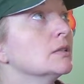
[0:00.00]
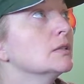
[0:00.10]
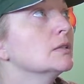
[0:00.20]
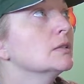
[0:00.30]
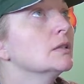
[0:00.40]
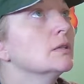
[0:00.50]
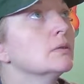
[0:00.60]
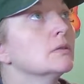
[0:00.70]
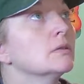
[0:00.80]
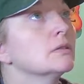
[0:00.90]
There you go.
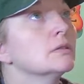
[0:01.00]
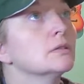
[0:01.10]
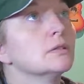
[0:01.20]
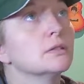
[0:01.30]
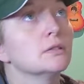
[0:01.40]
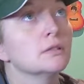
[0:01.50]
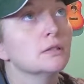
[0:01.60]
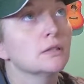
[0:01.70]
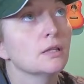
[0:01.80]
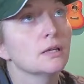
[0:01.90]
Look at
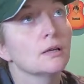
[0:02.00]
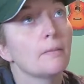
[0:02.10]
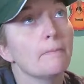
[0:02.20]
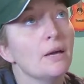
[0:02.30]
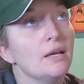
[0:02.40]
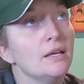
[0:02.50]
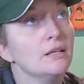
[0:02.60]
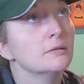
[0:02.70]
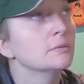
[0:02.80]
that. Bam!